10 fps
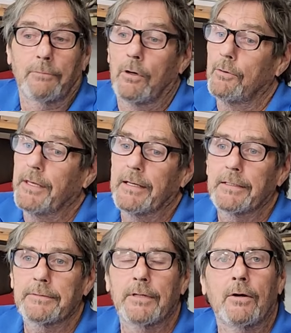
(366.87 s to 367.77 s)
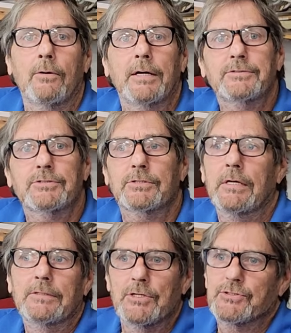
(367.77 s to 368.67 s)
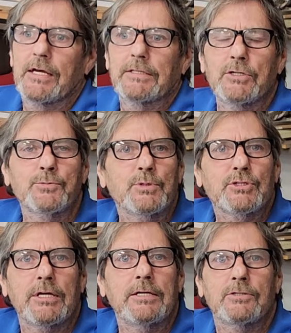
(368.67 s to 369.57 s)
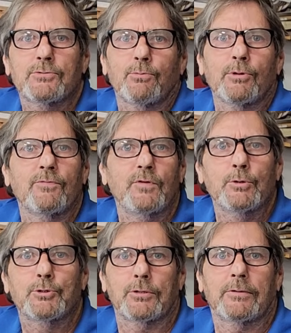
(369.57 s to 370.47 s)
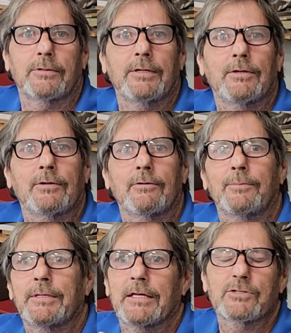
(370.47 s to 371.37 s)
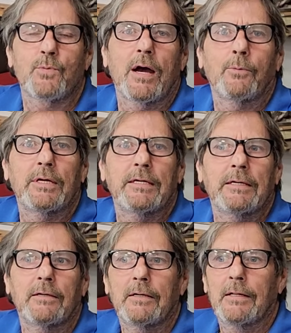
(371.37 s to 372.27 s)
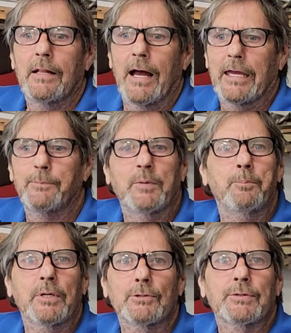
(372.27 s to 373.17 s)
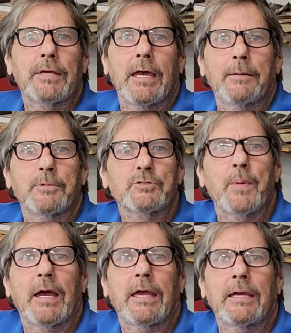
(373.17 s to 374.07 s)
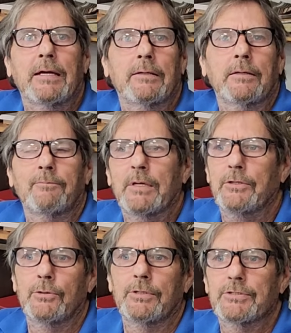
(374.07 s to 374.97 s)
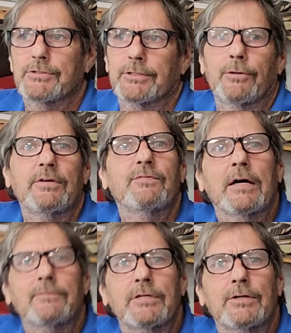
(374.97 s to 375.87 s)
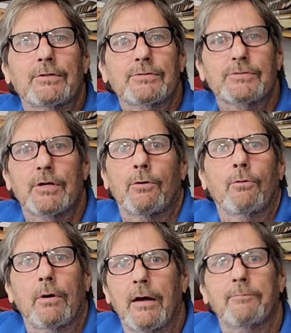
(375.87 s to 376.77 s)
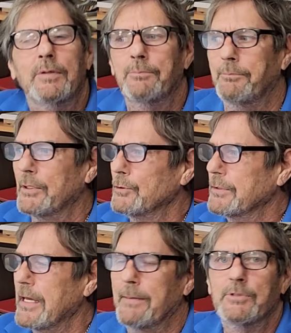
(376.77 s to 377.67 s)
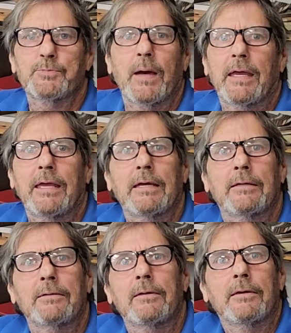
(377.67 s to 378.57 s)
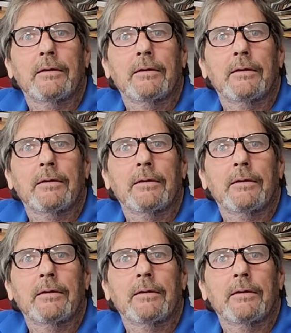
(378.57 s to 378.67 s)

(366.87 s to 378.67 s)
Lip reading: Oh, yeah. No, that's just like these machines were the future. You know, I mean, that's why I had been building cabinets by hand. I've been doing this 35 years. So I've been building cabinets by hand